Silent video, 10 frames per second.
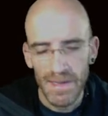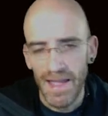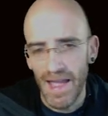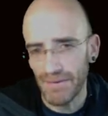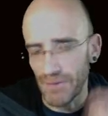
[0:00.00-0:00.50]

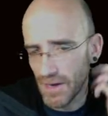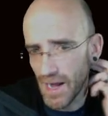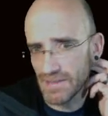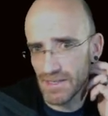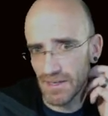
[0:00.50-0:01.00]
And if our
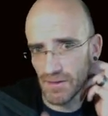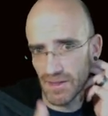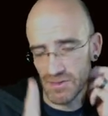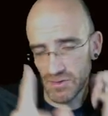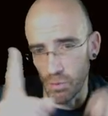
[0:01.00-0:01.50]
consonant
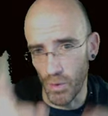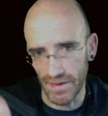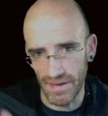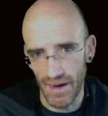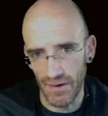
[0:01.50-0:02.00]
cluster is
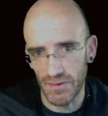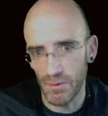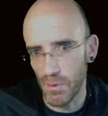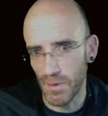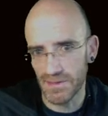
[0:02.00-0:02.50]
1 character,
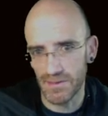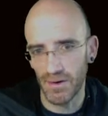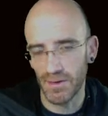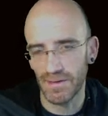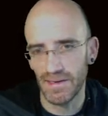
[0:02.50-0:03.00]
we want to
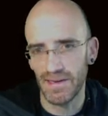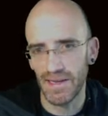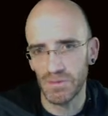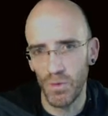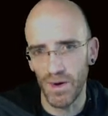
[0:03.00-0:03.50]
start at
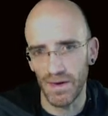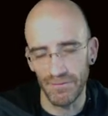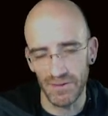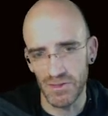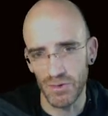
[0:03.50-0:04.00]
index 1.
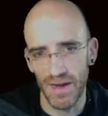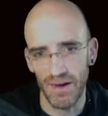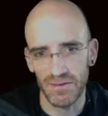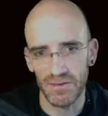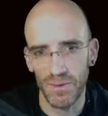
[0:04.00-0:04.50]
If it's 2
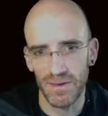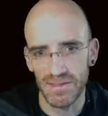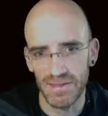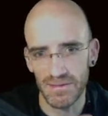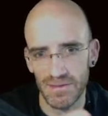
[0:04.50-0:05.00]
characters, we want to
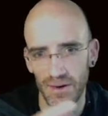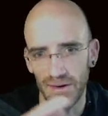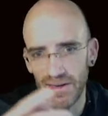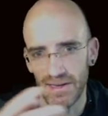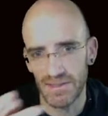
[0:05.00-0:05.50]
start
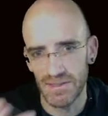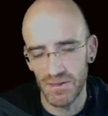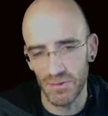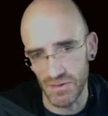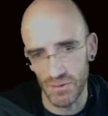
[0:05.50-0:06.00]
at index
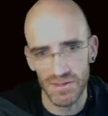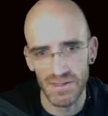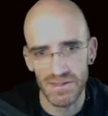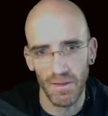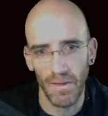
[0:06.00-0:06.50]
2. So it's
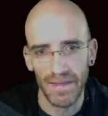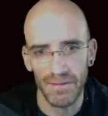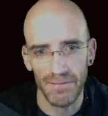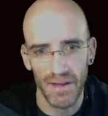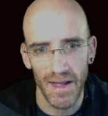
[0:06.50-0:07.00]
just the length
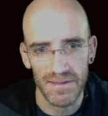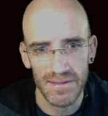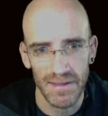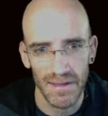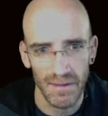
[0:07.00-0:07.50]
of the
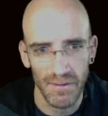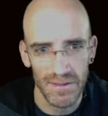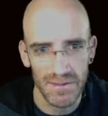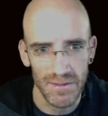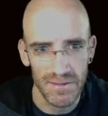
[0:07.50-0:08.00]
consonant
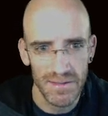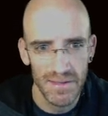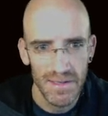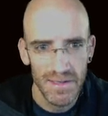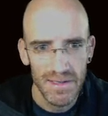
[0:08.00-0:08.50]
clusters.
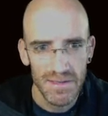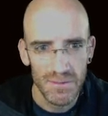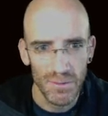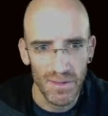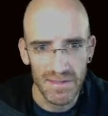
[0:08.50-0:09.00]

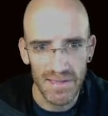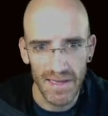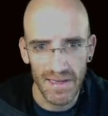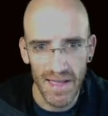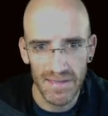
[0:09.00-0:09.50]
So we're going to say
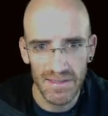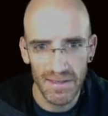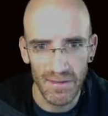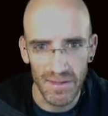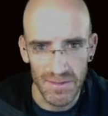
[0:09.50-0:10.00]
consonant
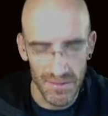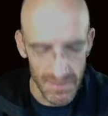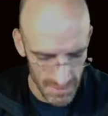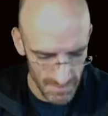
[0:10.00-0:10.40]
clusters